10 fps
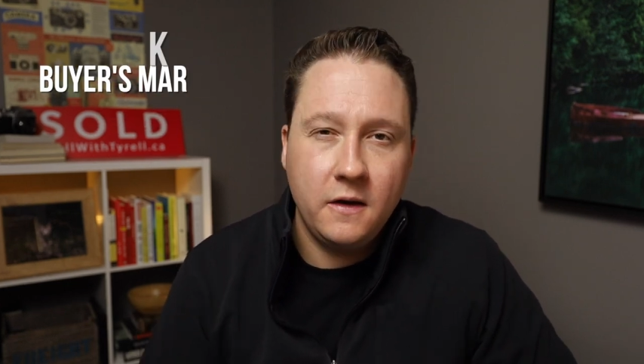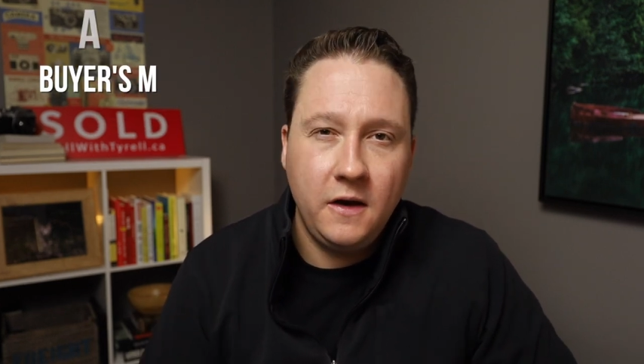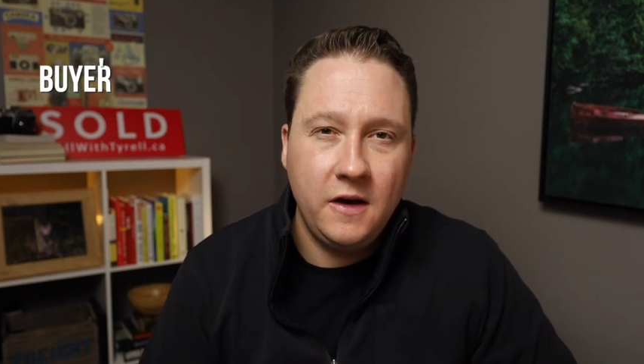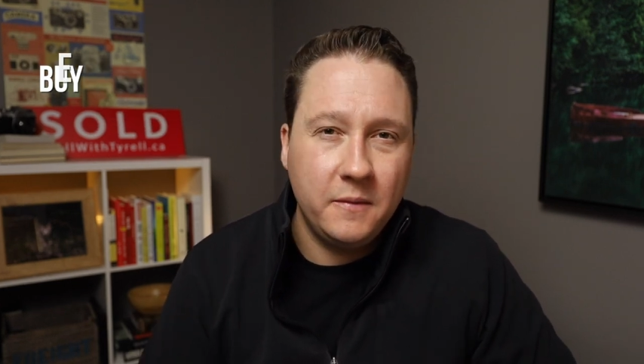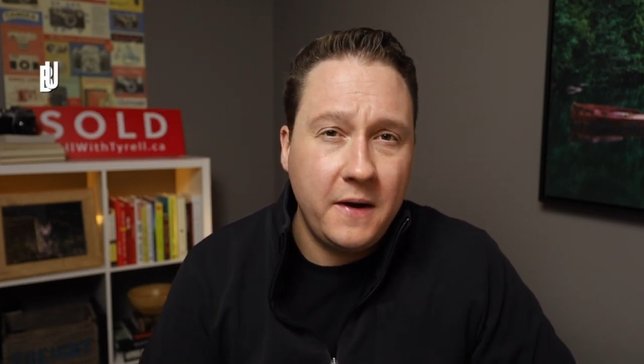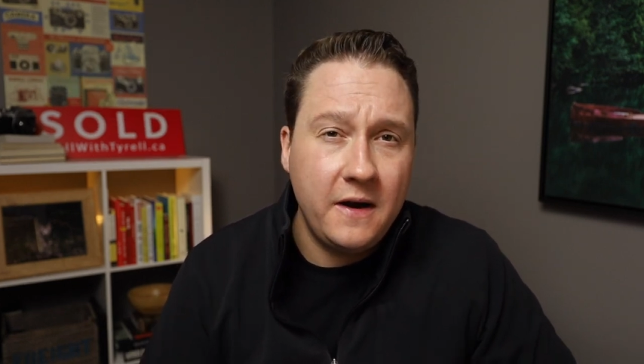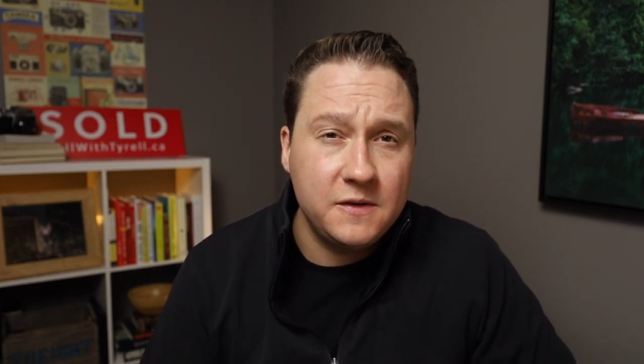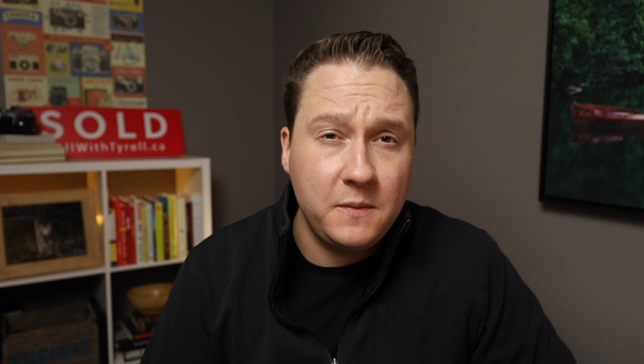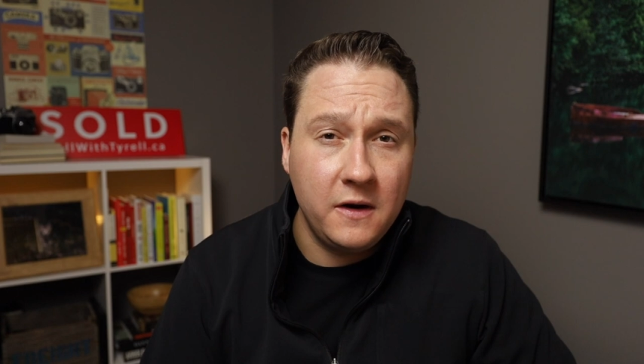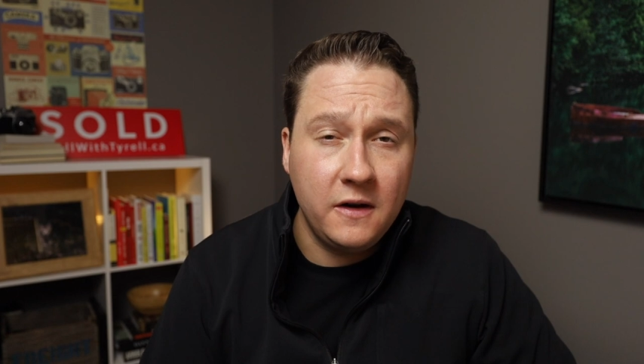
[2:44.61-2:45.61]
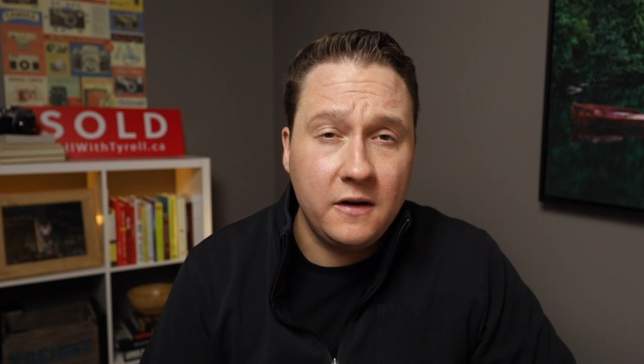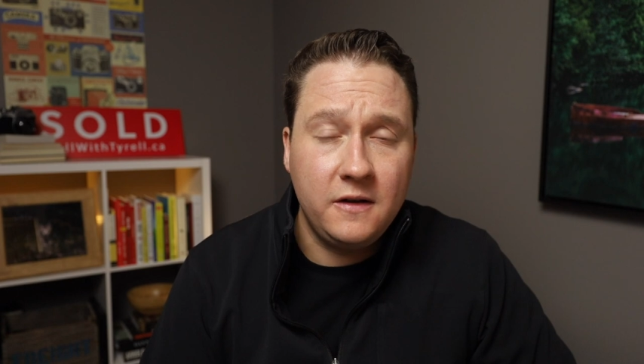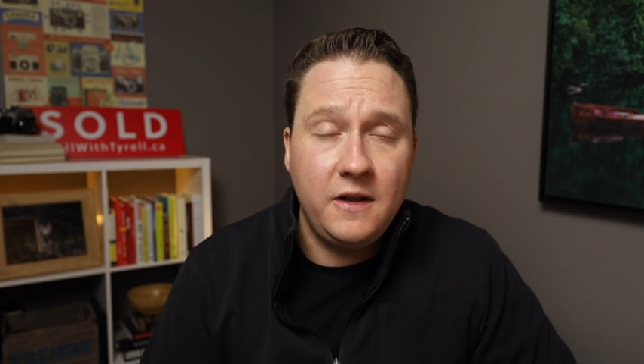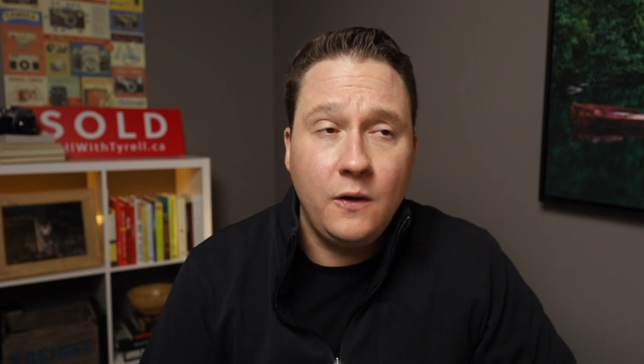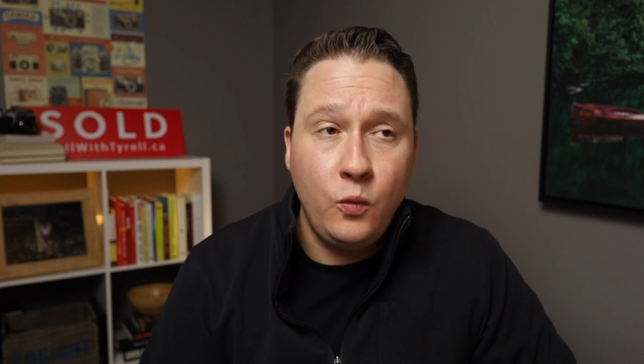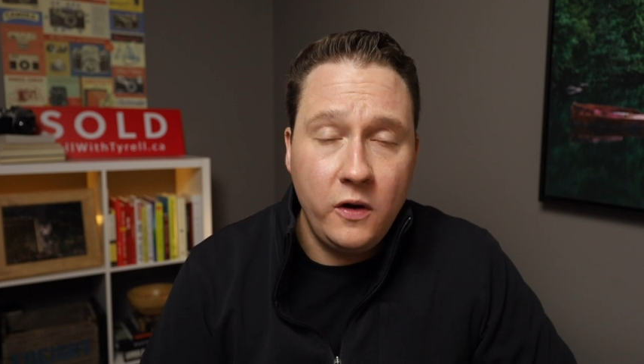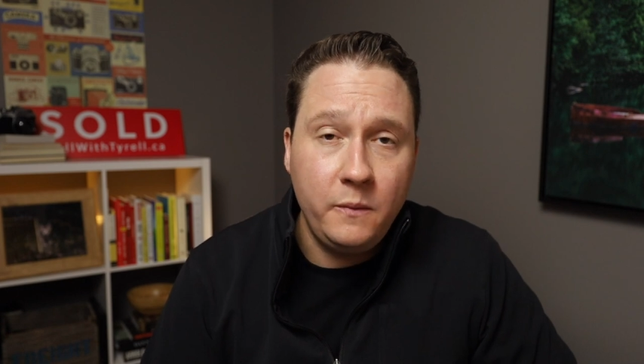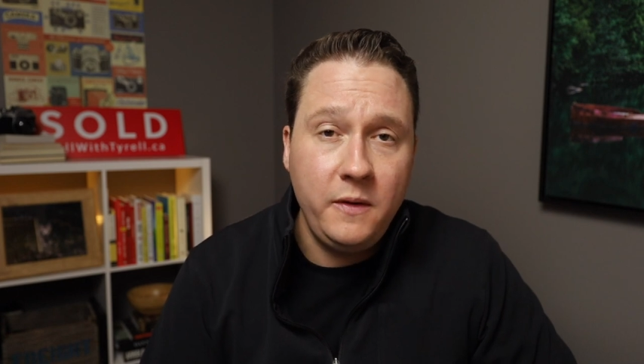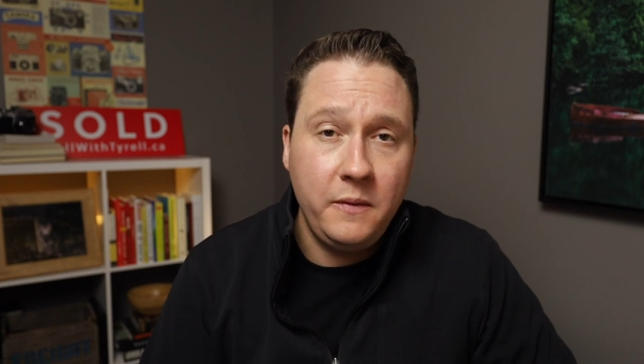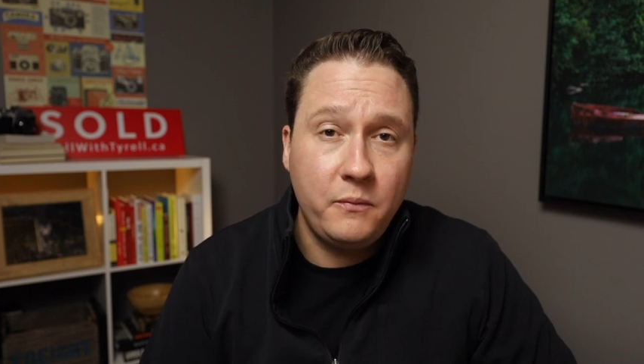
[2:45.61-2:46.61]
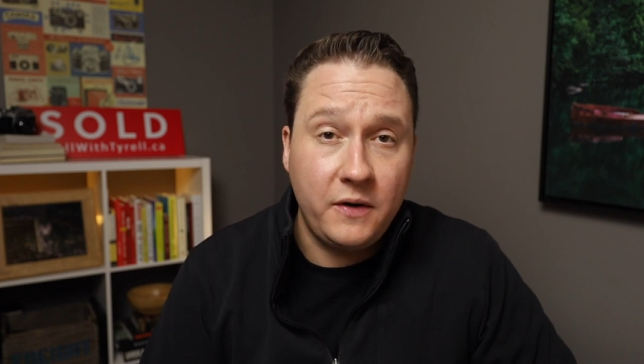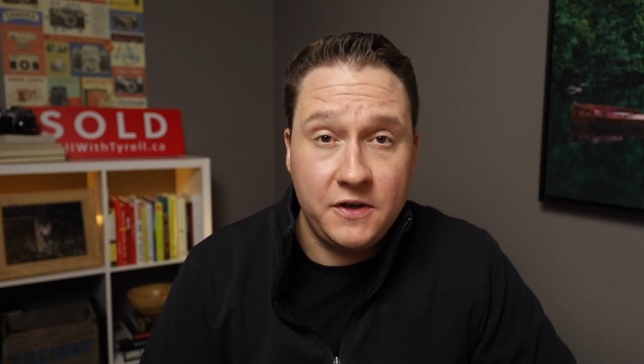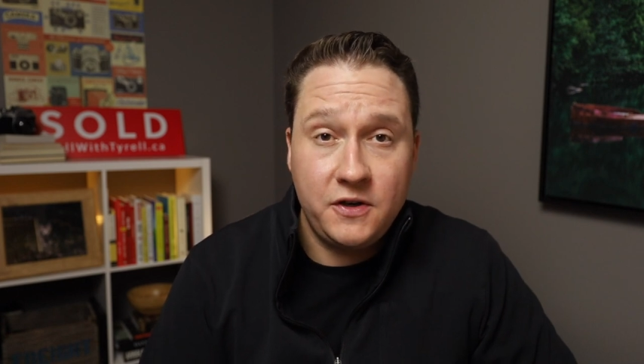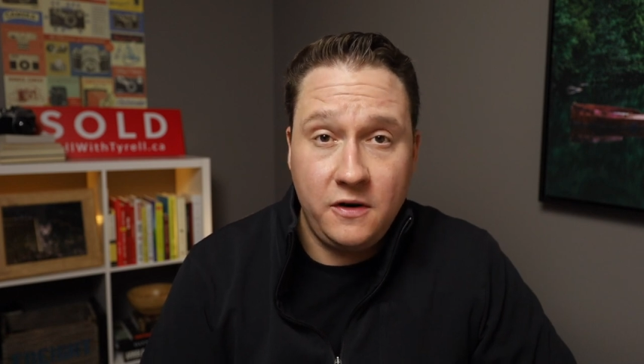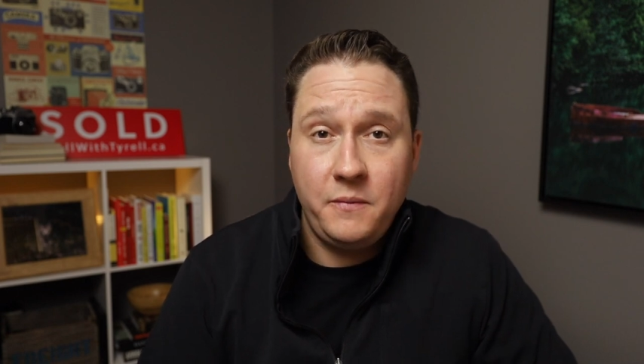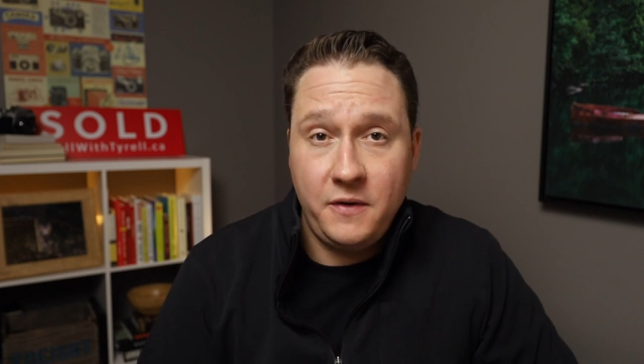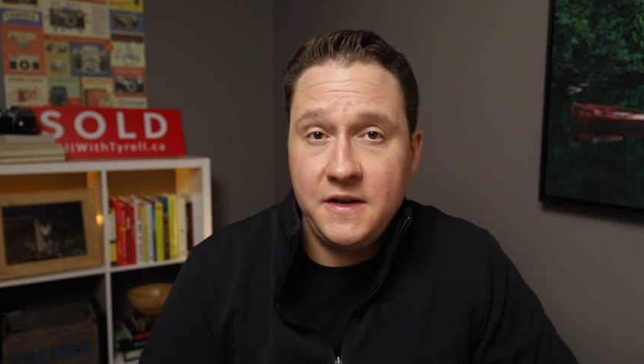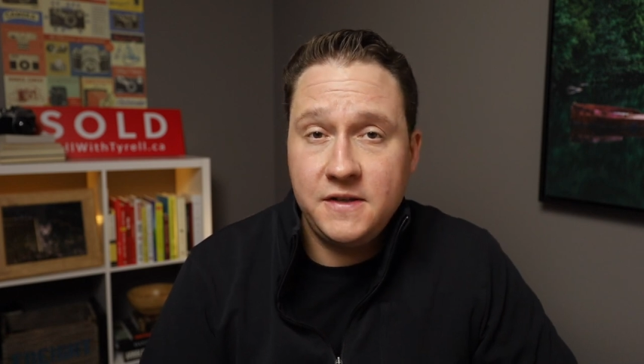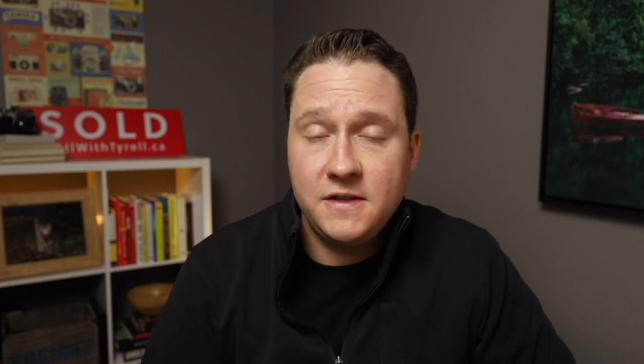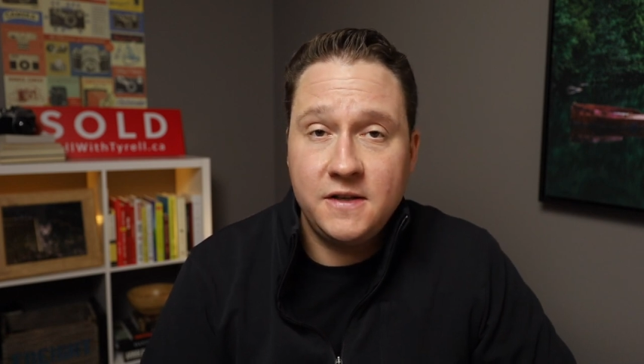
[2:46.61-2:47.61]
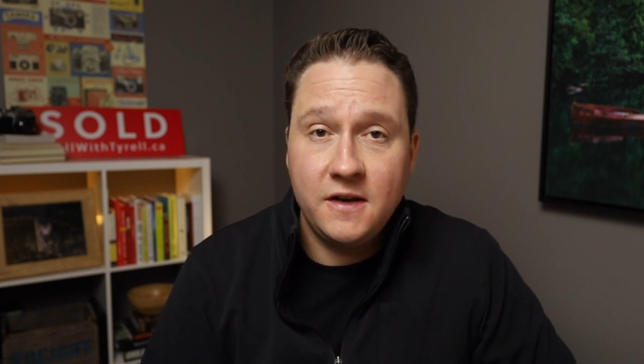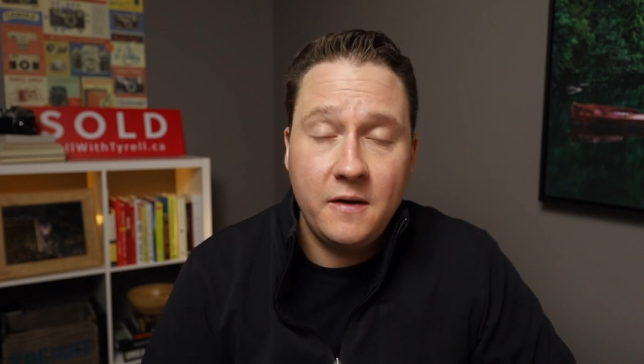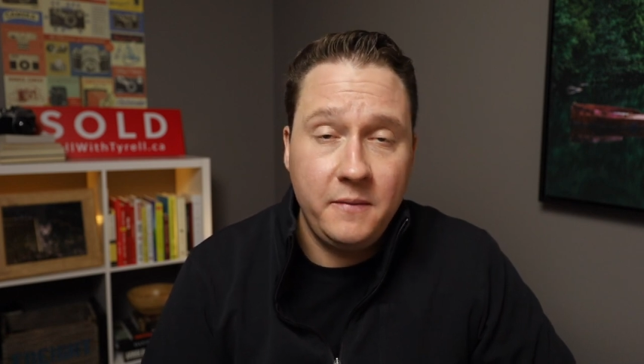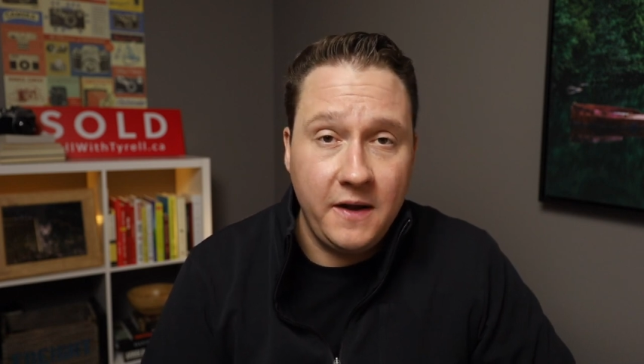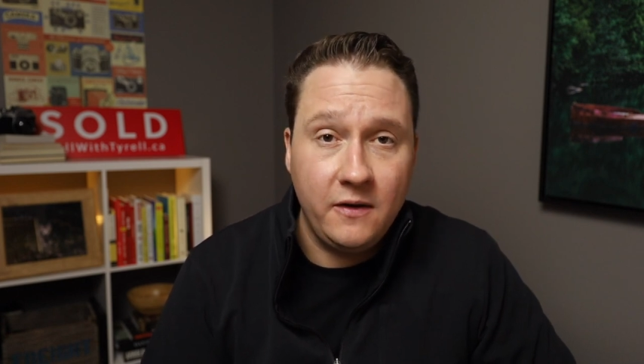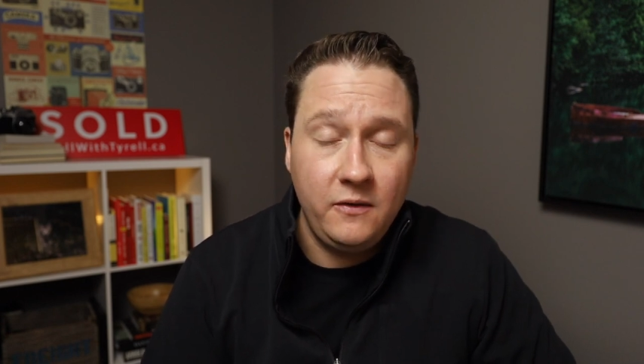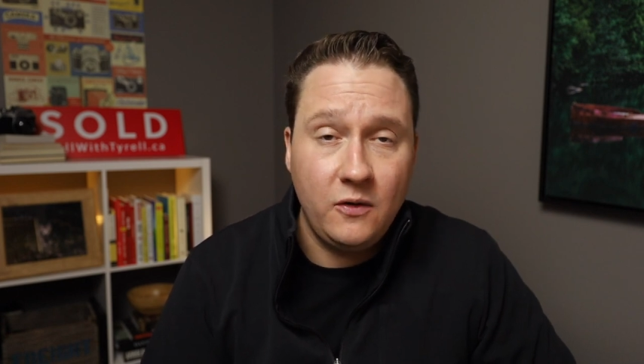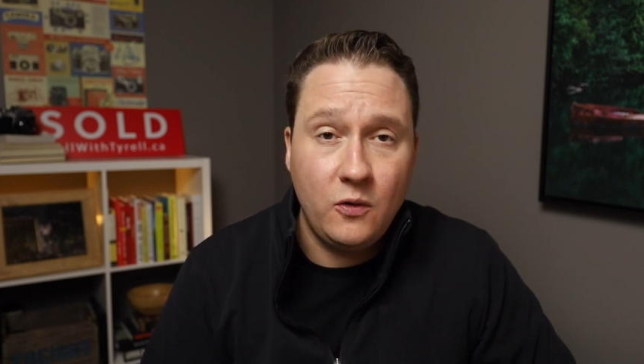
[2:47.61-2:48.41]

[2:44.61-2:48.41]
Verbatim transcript: In a buyer's market, there will be pressure on prices to come down,